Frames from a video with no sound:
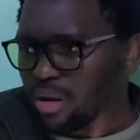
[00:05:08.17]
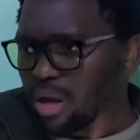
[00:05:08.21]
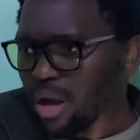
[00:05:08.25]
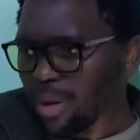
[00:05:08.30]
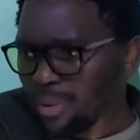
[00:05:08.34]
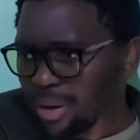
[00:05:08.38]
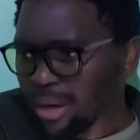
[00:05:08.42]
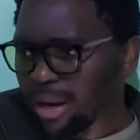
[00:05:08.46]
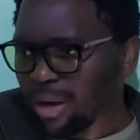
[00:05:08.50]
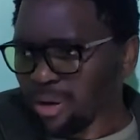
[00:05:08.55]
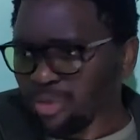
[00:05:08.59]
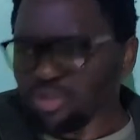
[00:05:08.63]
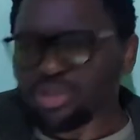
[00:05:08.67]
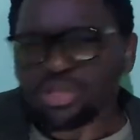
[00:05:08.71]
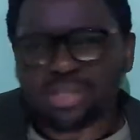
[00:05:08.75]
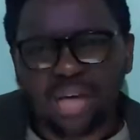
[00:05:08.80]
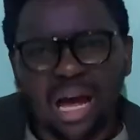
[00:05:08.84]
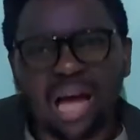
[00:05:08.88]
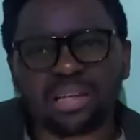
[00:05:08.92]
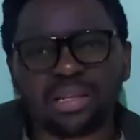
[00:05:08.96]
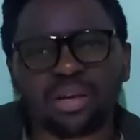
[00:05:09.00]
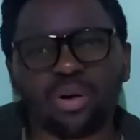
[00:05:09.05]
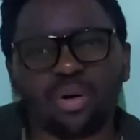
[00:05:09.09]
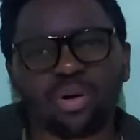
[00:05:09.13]
Our languages
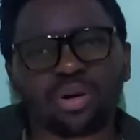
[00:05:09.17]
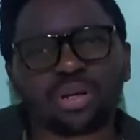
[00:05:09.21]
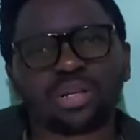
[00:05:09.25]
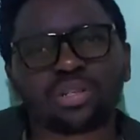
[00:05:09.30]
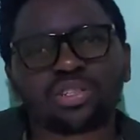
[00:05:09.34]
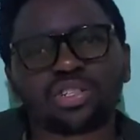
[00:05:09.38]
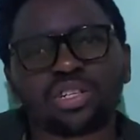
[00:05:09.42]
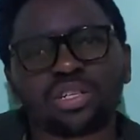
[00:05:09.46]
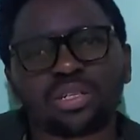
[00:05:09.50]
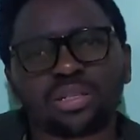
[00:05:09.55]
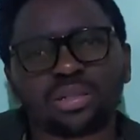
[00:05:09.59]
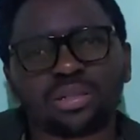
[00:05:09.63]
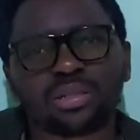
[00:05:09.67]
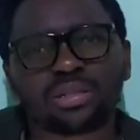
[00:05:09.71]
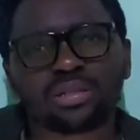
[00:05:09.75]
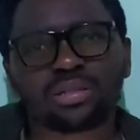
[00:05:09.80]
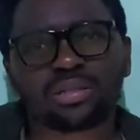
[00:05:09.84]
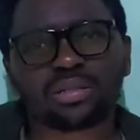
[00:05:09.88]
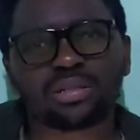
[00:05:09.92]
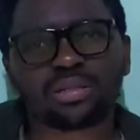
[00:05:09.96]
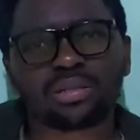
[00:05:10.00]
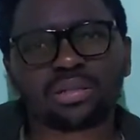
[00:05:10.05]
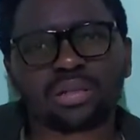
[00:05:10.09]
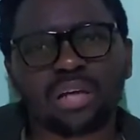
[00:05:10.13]
are the origin.
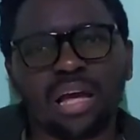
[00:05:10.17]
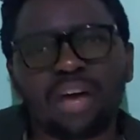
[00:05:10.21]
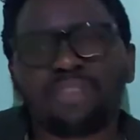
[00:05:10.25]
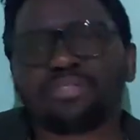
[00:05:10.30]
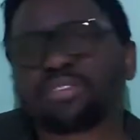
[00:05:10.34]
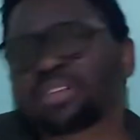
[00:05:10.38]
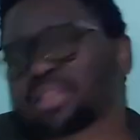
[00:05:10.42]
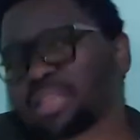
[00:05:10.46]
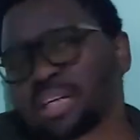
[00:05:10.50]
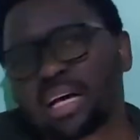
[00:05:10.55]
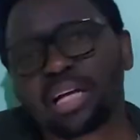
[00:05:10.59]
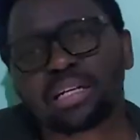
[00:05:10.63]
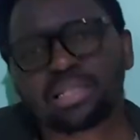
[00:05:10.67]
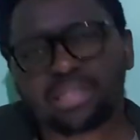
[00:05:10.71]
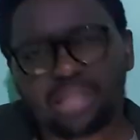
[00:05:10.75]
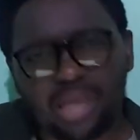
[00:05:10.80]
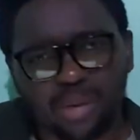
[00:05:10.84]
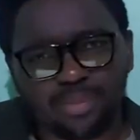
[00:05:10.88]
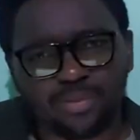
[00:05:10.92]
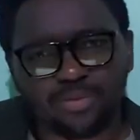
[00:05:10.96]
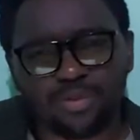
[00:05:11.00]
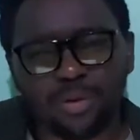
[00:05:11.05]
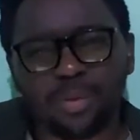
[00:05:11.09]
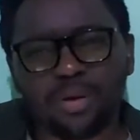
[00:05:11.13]
Everything else
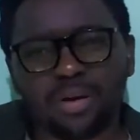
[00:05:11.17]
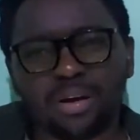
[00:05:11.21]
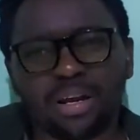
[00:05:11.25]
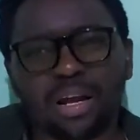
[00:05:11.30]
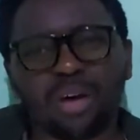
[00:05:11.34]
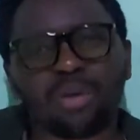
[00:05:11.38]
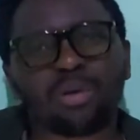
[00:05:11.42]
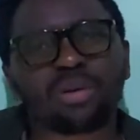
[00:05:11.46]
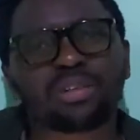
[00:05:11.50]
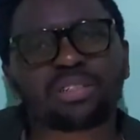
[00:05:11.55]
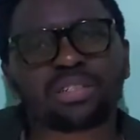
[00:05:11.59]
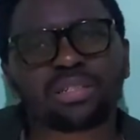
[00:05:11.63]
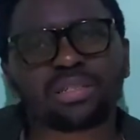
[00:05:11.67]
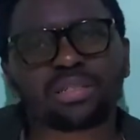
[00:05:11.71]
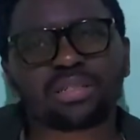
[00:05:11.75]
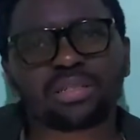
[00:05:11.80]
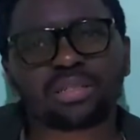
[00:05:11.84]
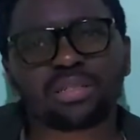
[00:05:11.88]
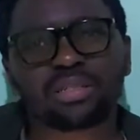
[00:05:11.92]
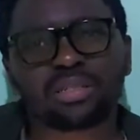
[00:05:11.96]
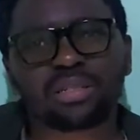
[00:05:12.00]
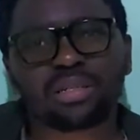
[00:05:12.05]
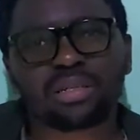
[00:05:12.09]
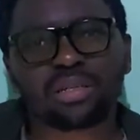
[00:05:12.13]
comes from our languages.
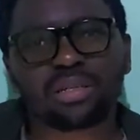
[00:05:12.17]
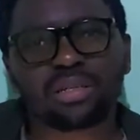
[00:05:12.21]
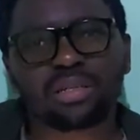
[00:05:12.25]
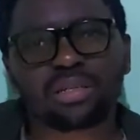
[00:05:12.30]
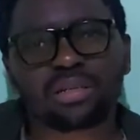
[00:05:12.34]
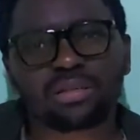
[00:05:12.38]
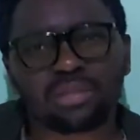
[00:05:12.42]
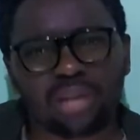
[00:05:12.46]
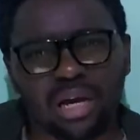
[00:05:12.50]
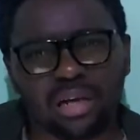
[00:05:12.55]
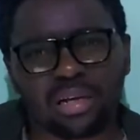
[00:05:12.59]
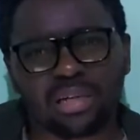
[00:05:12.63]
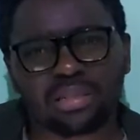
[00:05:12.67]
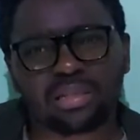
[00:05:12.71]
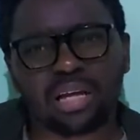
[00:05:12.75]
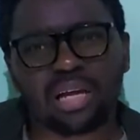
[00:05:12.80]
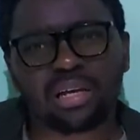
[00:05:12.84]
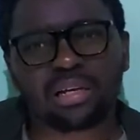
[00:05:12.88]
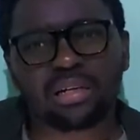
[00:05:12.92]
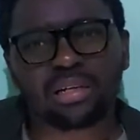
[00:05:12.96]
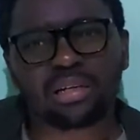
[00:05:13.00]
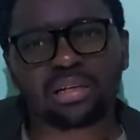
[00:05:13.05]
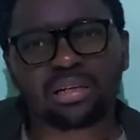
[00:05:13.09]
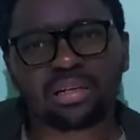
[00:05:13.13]
You
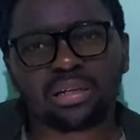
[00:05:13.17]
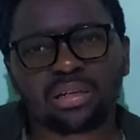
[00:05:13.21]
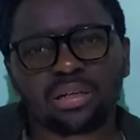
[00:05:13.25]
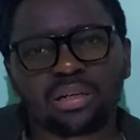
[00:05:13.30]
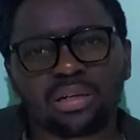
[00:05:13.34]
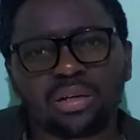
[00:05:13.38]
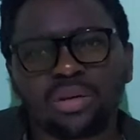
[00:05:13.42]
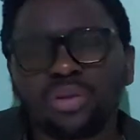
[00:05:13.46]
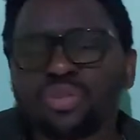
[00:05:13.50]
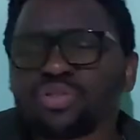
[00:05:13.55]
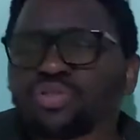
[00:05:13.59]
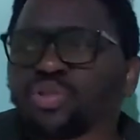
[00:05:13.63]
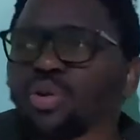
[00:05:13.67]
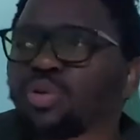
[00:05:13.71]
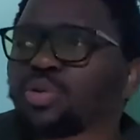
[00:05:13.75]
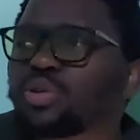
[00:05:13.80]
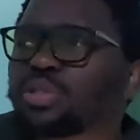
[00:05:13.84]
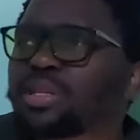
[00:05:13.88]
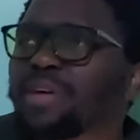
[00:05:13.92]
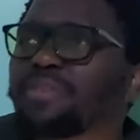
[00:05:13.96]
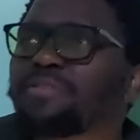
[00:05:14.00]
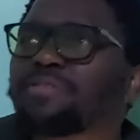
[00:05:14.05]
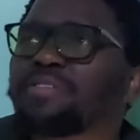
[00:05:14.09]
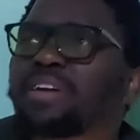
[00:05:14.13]
understand? So
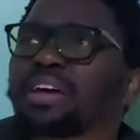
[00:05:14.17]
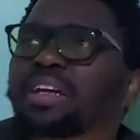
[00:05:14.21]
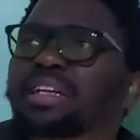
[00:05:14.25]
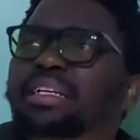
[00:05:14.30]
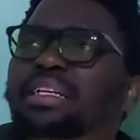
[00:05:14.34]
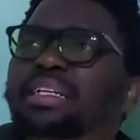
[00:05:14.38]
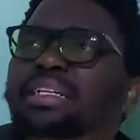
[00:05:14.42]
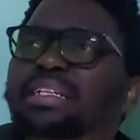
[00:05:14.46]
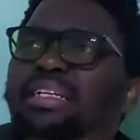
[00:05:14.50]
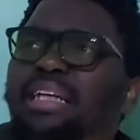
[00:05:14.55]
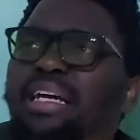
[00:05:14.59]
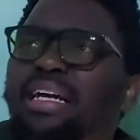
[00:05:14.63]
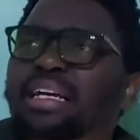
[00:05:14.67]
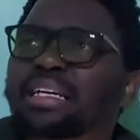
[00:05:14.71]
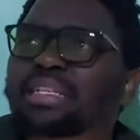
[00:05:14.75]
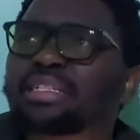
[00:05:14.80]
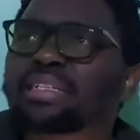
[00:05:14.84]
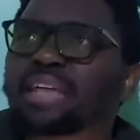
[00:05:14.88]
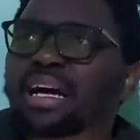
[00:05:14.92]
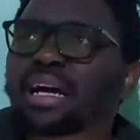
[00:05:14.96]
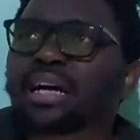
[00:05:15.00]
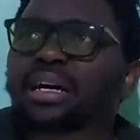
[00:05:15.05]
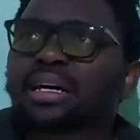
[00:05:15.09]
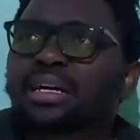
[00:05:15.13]
the very
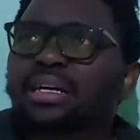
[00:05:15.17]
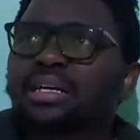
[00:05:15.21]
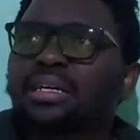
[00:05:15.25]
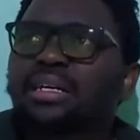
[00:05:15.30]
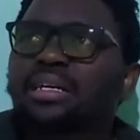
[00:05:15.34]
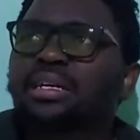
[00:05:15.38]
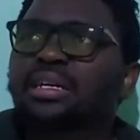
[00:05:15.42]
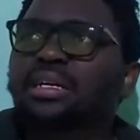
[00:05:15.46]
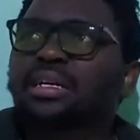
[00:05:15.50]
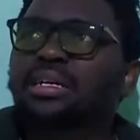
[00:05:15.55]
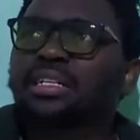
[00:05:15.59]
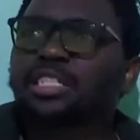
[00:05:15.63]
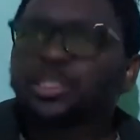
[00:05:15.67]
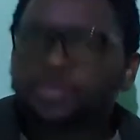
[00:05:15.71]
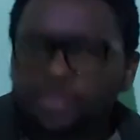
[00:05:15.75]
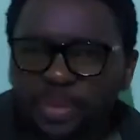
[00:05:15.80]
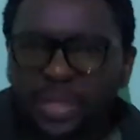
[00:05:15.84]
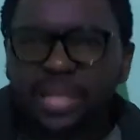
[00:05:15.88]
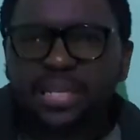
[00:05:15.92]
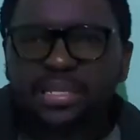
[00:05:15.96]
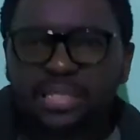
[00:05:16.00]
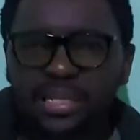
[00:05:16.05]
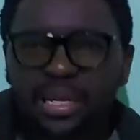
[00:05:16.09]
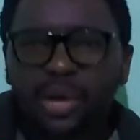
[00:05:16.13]
creator
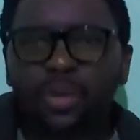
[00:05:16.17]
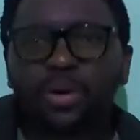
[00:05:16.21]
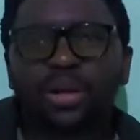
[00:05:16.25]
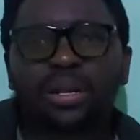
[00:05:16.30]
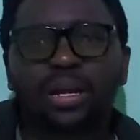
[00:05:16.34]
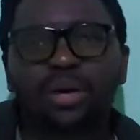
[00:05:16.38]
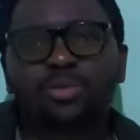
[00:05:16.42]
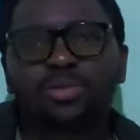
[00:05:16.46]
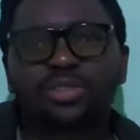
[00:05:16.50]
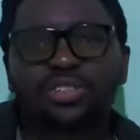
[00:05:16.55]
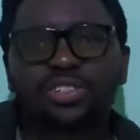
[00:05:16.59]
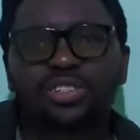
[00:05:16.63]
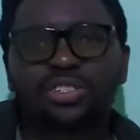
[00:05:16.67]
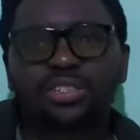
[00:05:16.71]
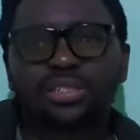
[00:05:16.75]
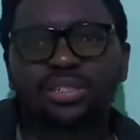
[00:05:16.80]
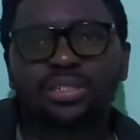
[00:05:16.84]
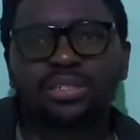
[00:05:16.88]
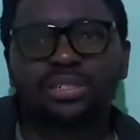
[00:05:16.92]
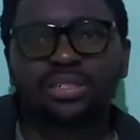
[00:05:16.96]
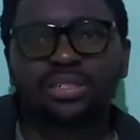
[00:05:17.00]
speaks in our language.